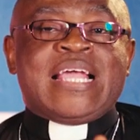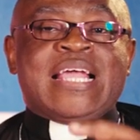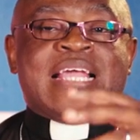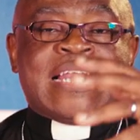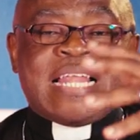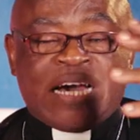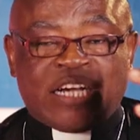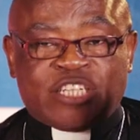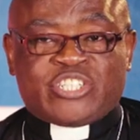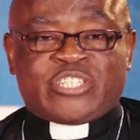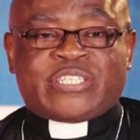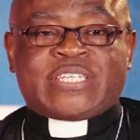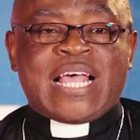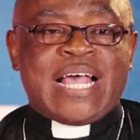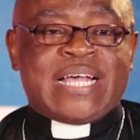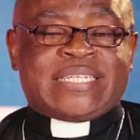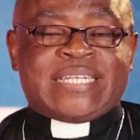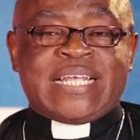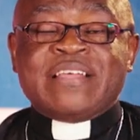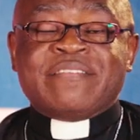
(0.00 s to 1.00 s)
In our
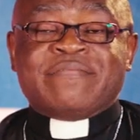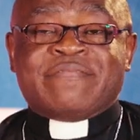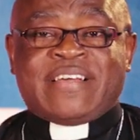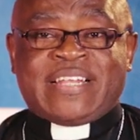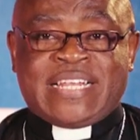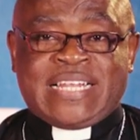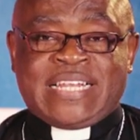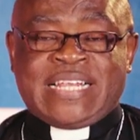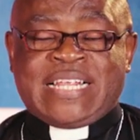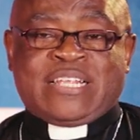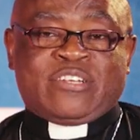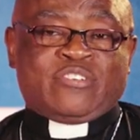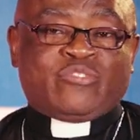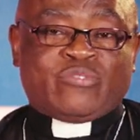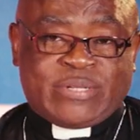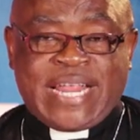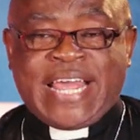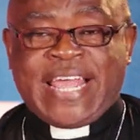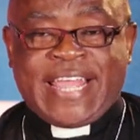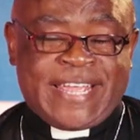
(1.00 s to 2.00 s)
society, even
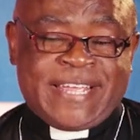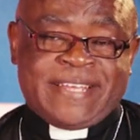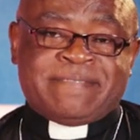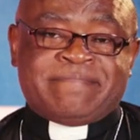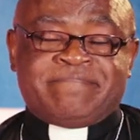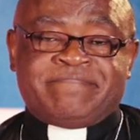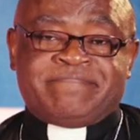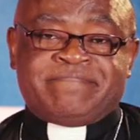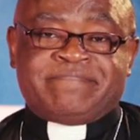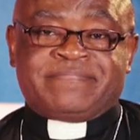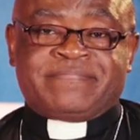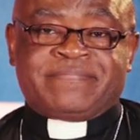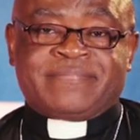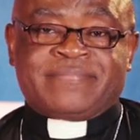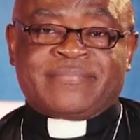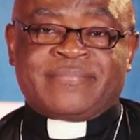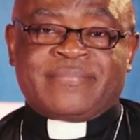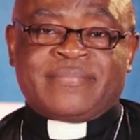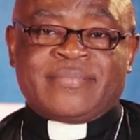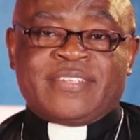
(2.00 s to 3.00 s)
today,
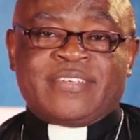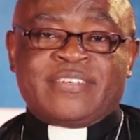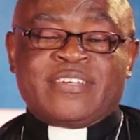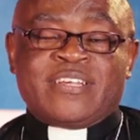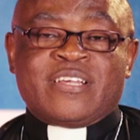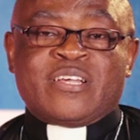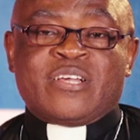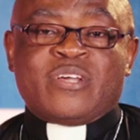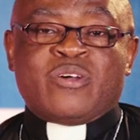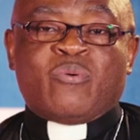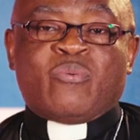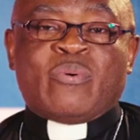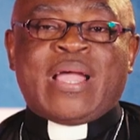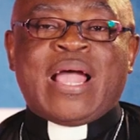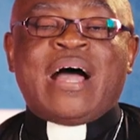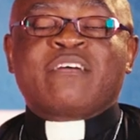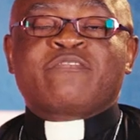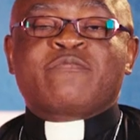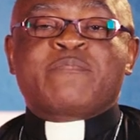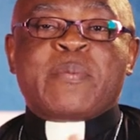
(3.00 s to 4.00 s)
we
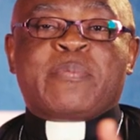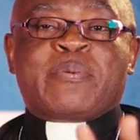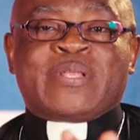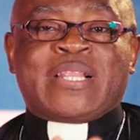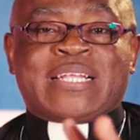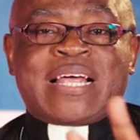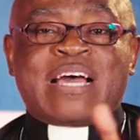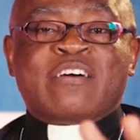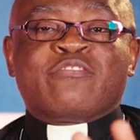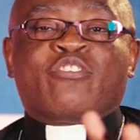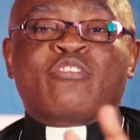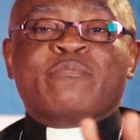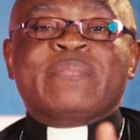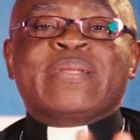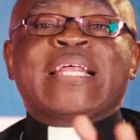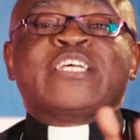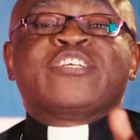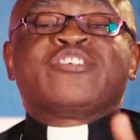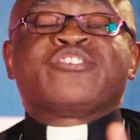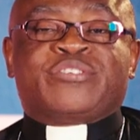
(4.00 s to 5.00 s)
have people that have
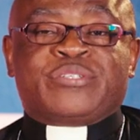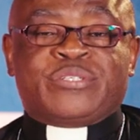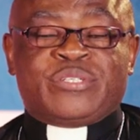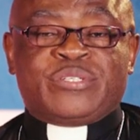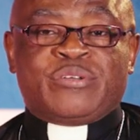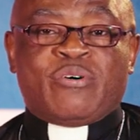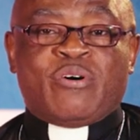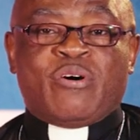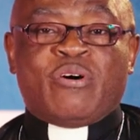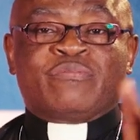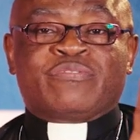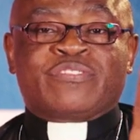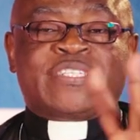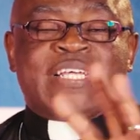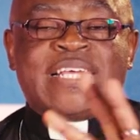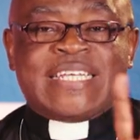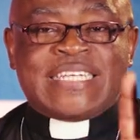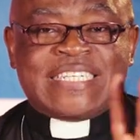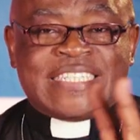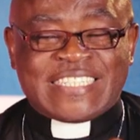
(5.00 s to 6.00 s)
combination of
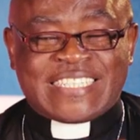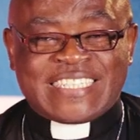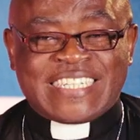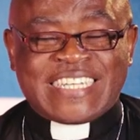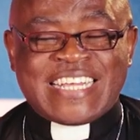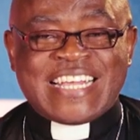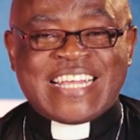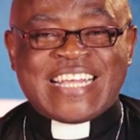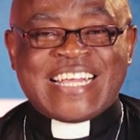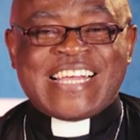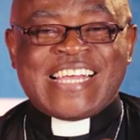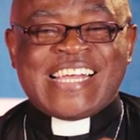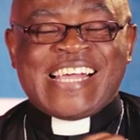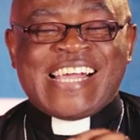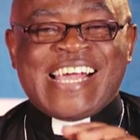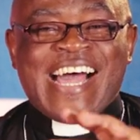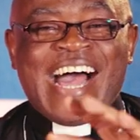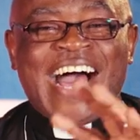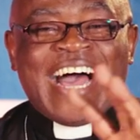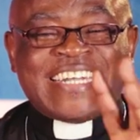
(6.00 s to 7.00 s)
things,
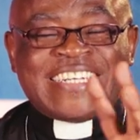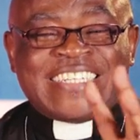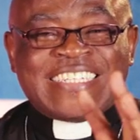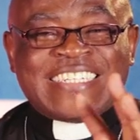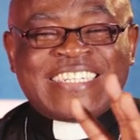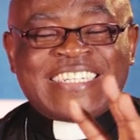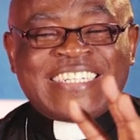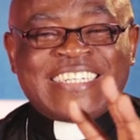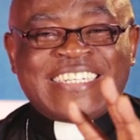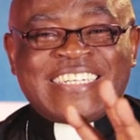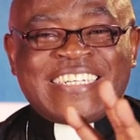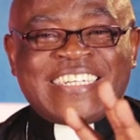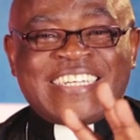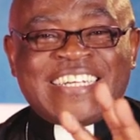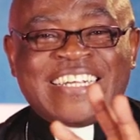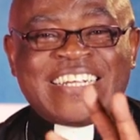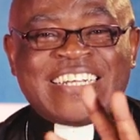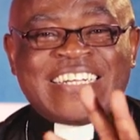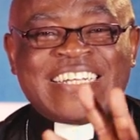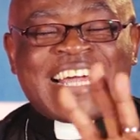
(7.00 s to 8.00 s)
and
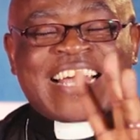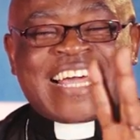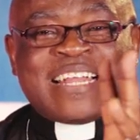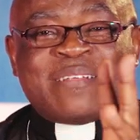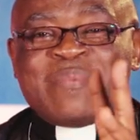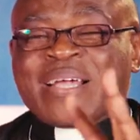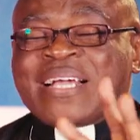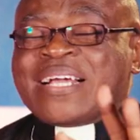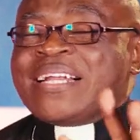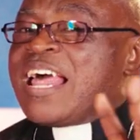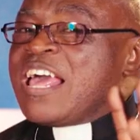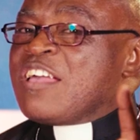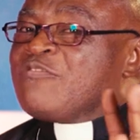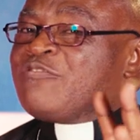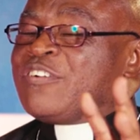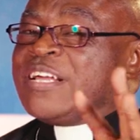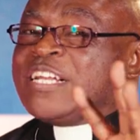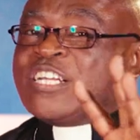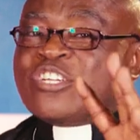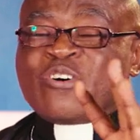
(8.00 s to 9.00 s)
they can make
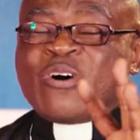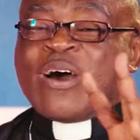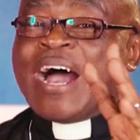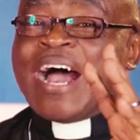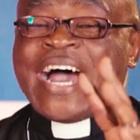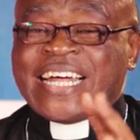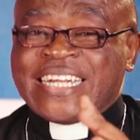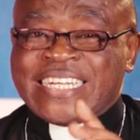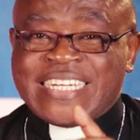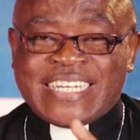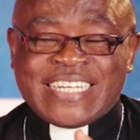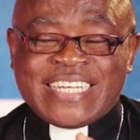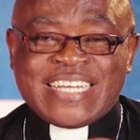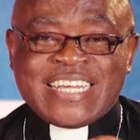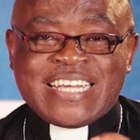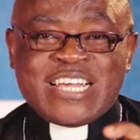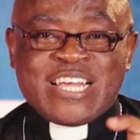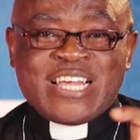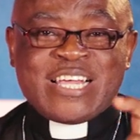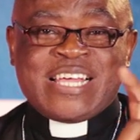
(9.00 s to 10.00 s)
life a little hard.
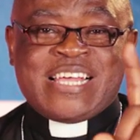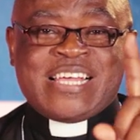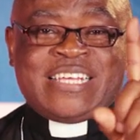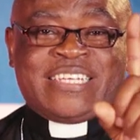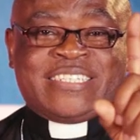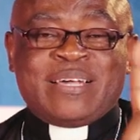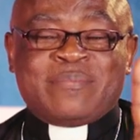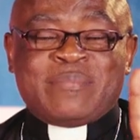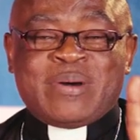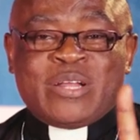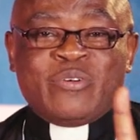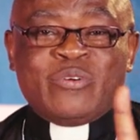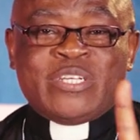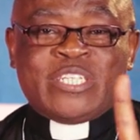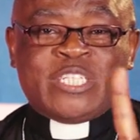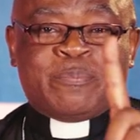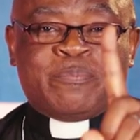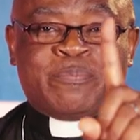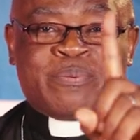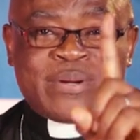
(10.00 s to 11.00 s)
Someone who
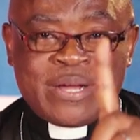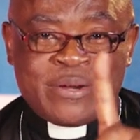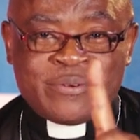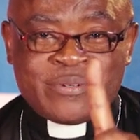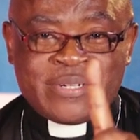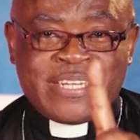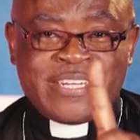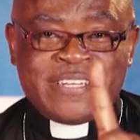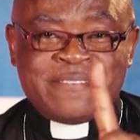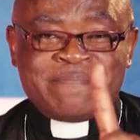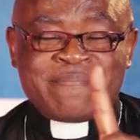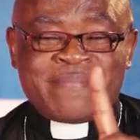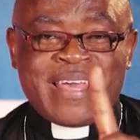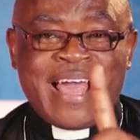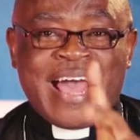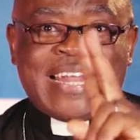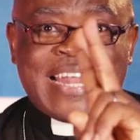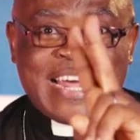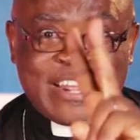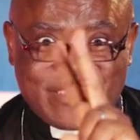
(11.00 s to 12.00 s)
is proud
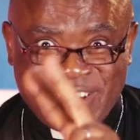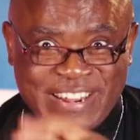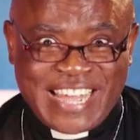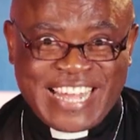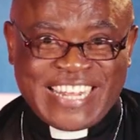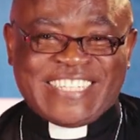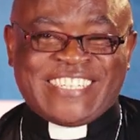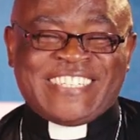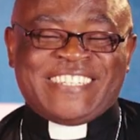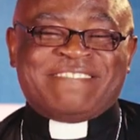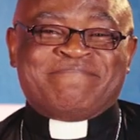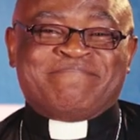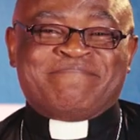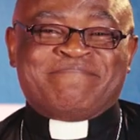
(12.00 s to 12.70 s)
and arrogant,